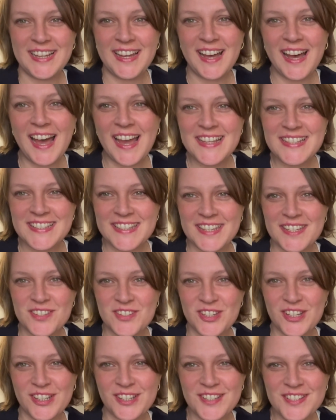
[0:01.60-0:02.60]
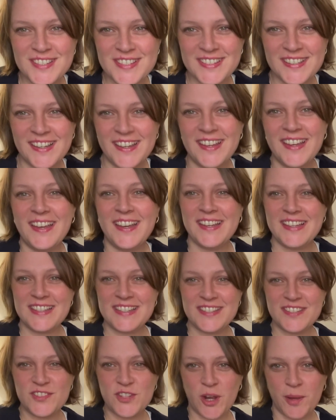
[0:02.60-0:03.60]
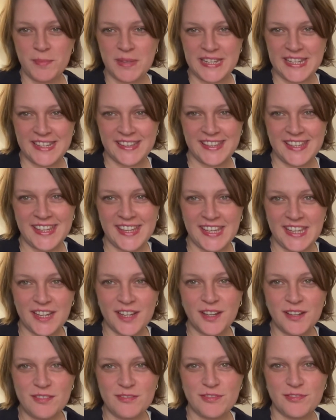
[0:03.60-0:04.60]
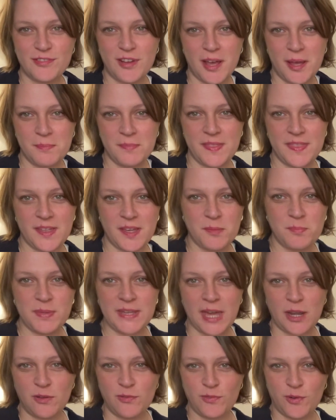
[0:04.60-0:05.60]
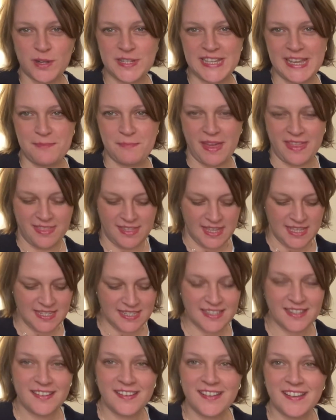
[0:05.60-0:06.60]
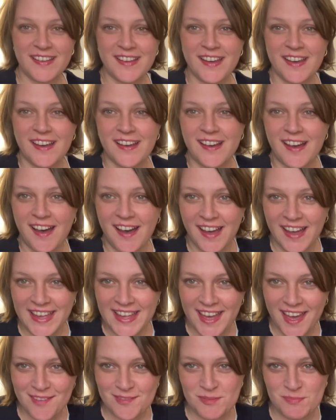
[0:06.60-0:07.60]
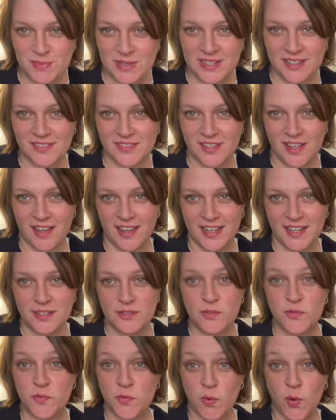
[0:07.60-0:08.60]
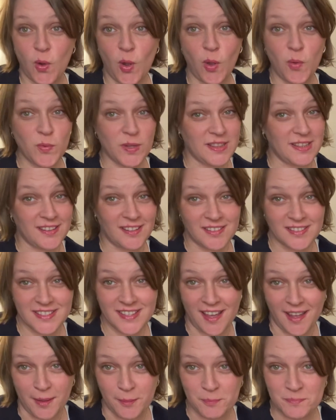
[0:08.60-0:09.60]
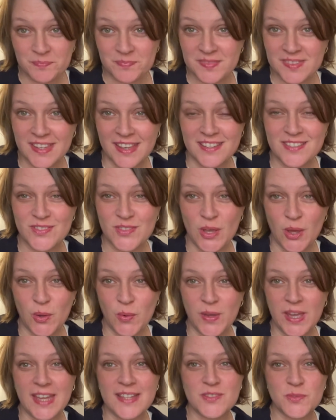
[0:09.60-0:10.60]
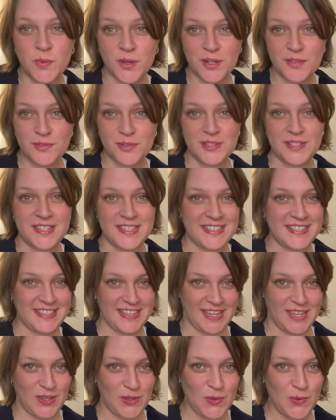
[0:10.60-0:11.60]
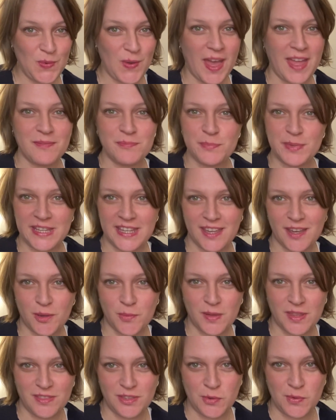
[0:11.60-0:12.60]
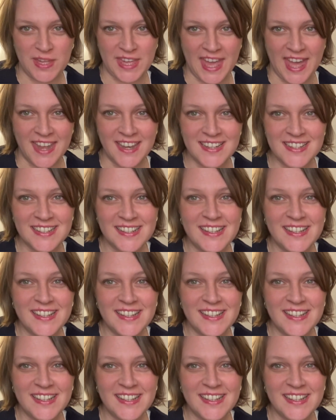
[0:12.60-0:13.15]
Hi teachers, Star Manili here from the PianoForte method. I haven't been online for a really long time, so it's wonderful to see you and be here with you again.